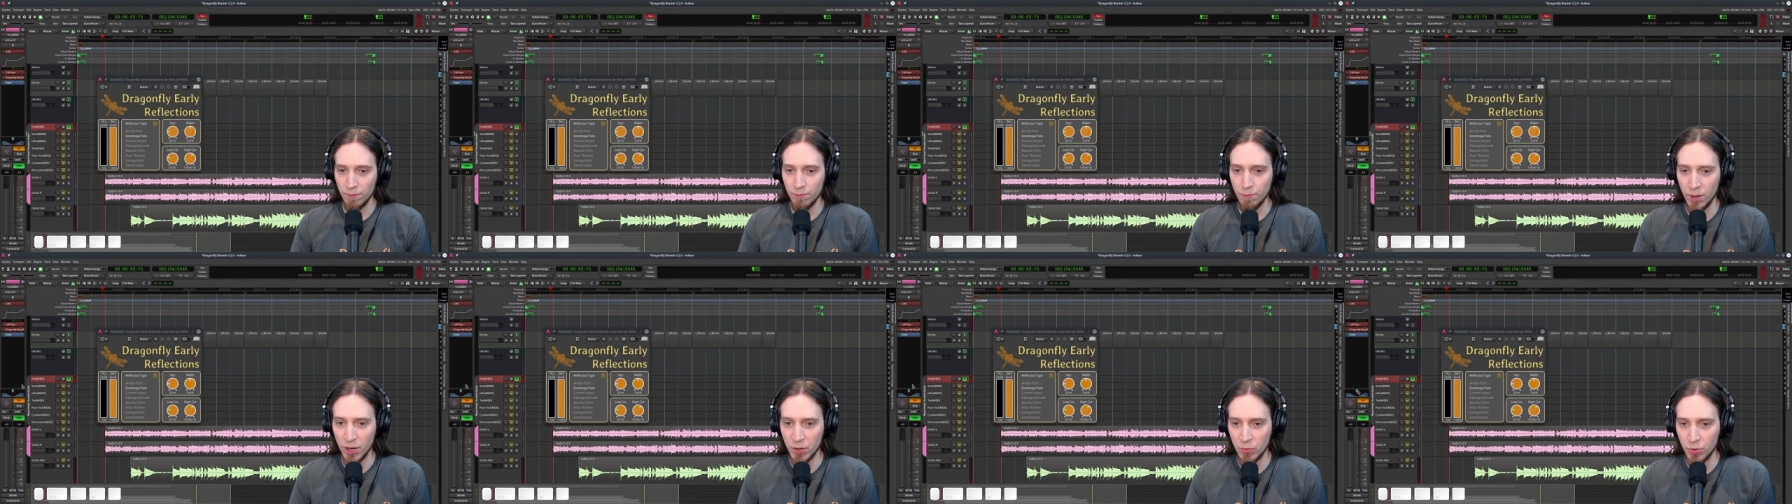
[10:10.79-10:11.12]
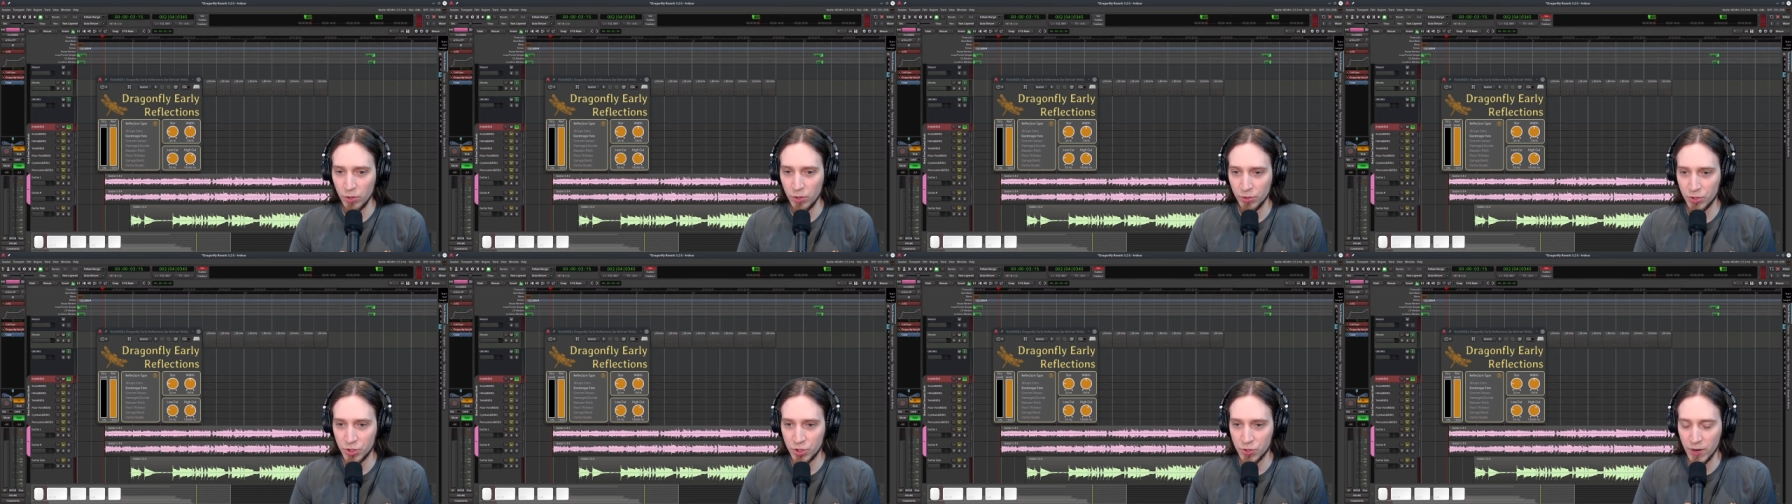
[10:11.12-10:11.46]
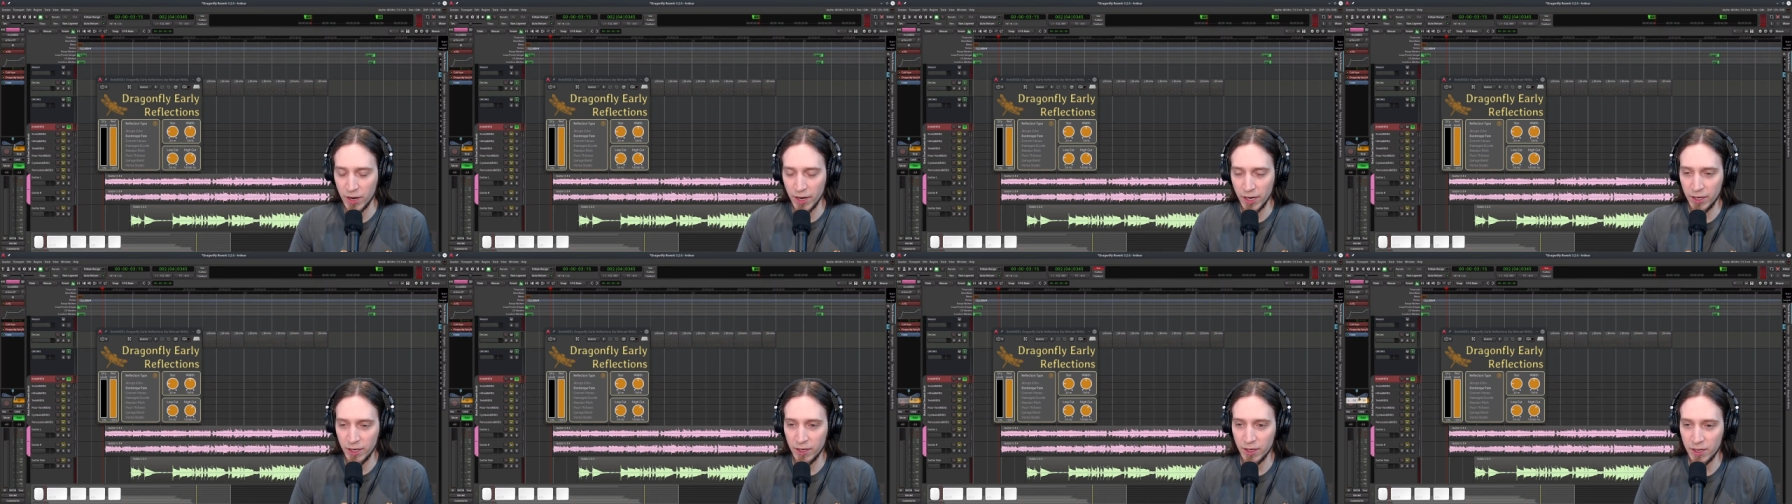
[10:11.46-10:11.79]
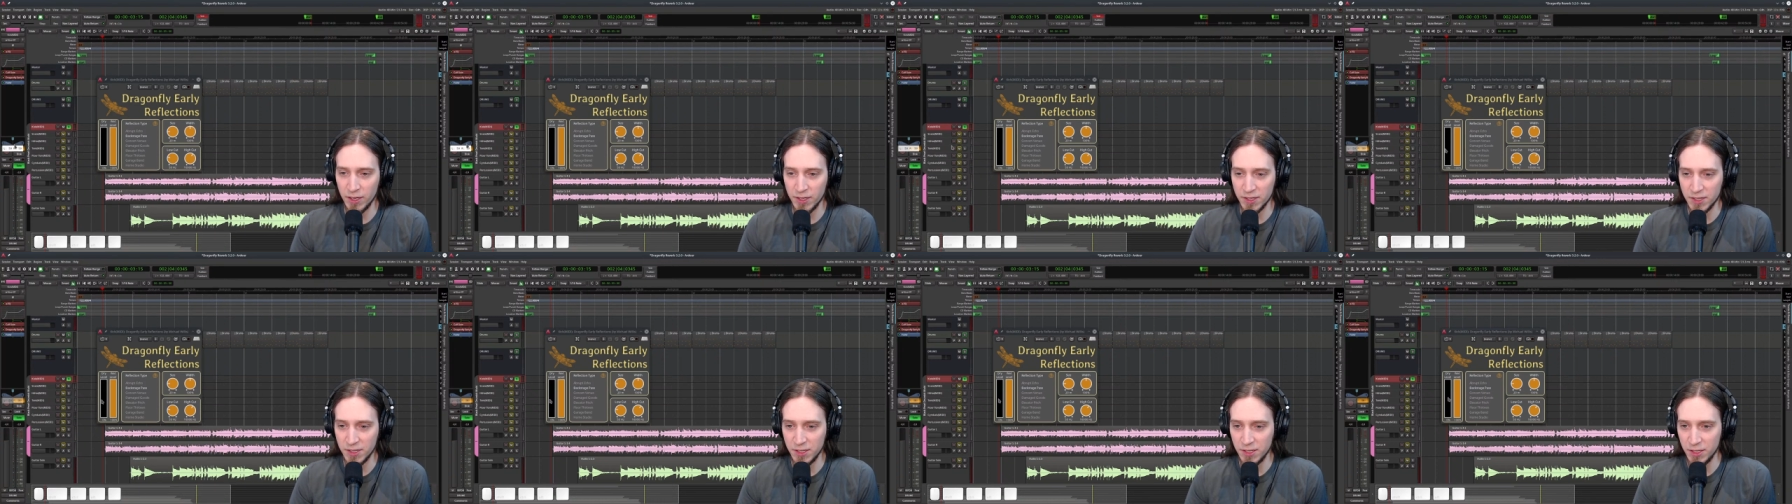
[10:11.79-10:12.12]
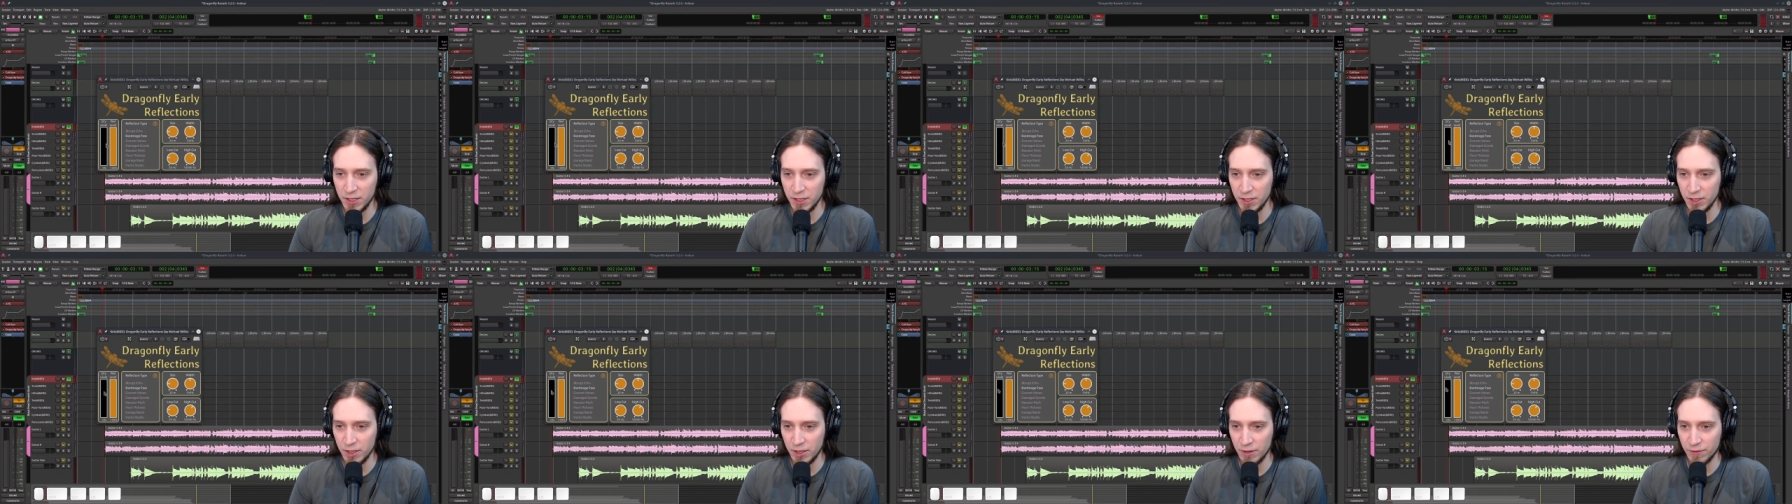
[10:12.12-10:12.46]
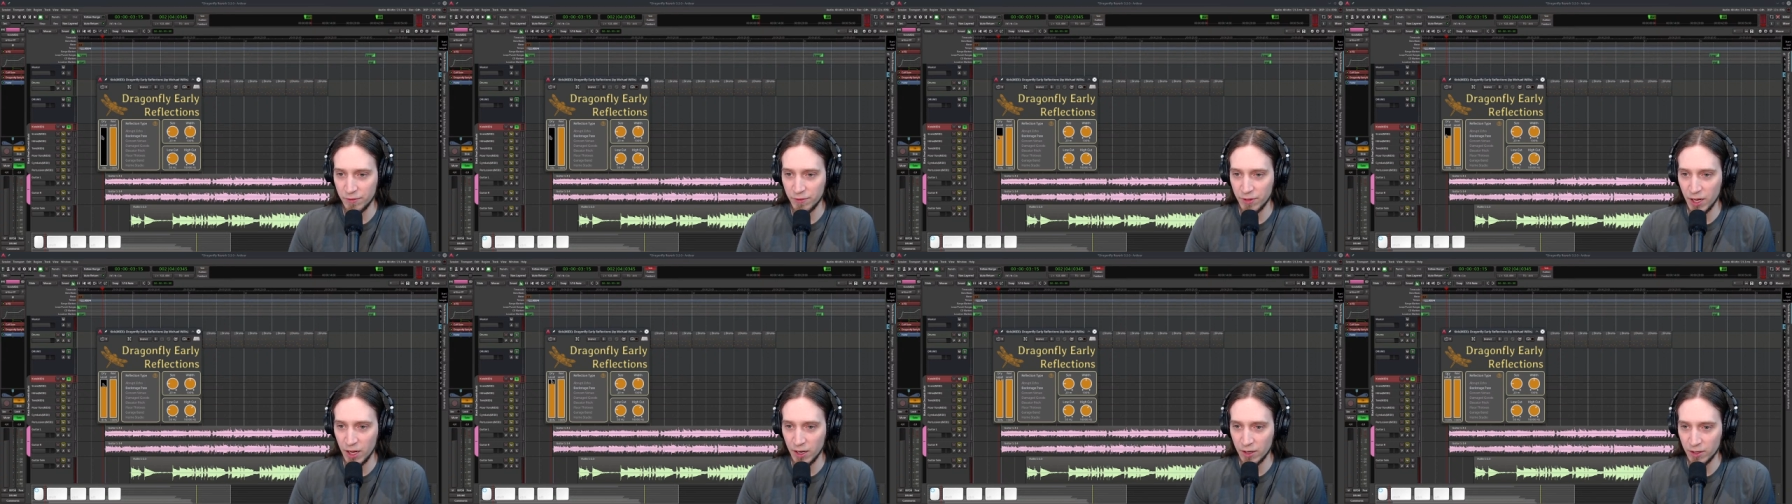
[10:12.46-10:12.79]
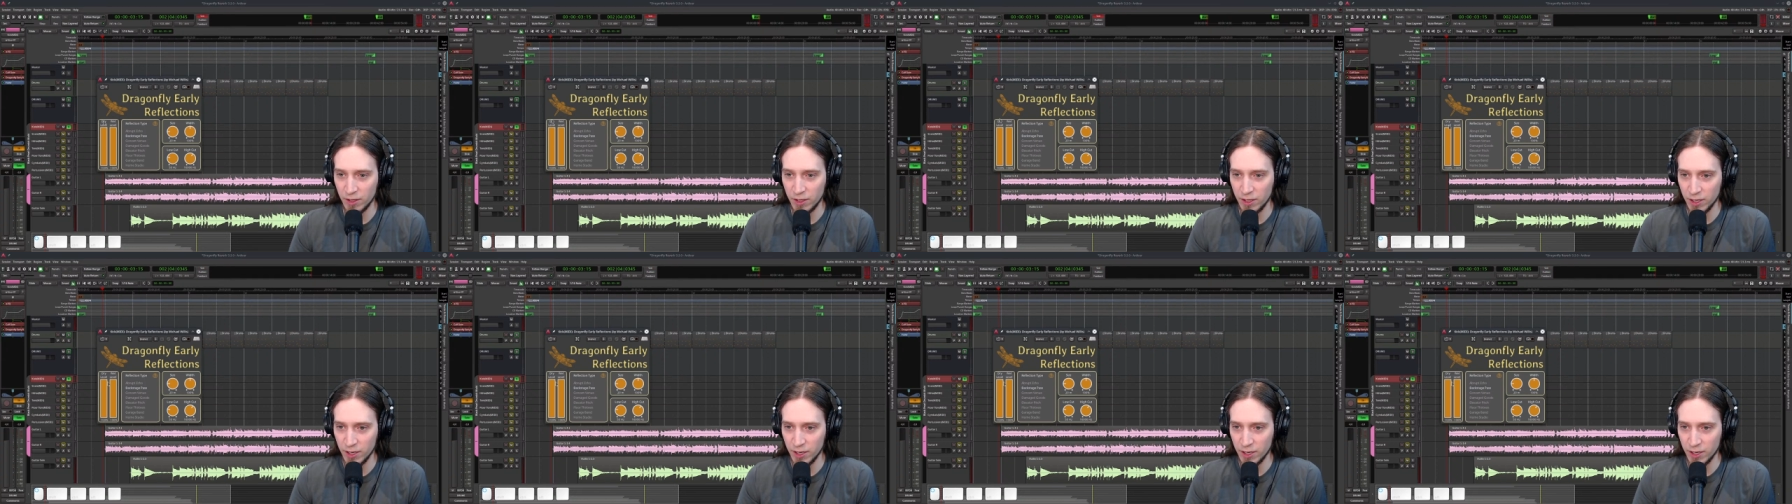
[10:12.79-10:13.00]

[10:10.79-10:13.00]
But we'll try and see if that